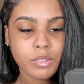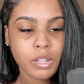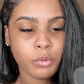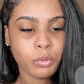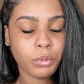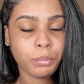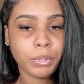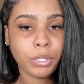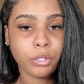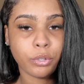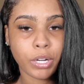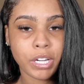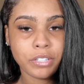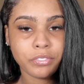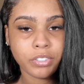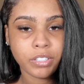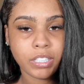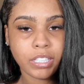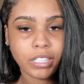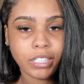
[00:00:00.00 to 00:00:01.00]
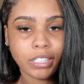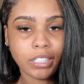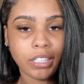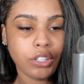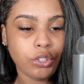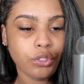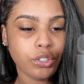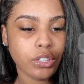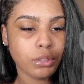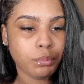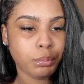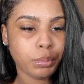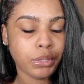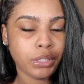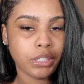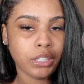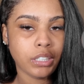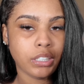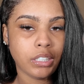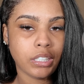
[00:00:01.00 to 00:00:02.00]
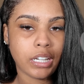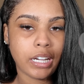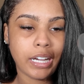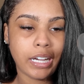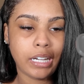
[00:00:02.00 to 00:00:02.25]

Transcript: will be great for that. You can put